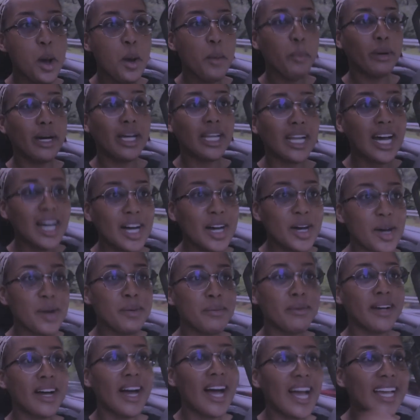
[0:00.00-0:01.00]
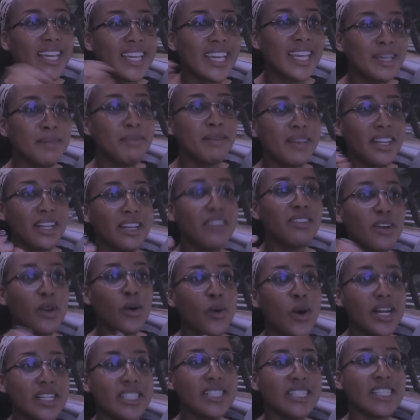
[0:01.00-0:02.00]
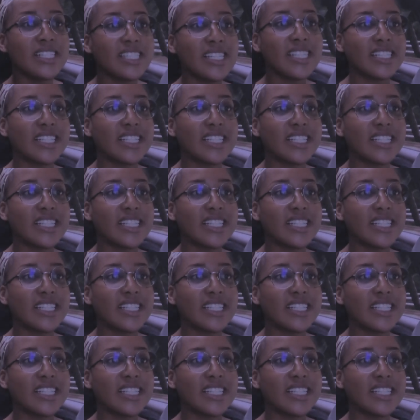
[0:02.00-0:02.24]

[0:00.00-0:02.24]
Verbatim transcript: But um I keep getting requested to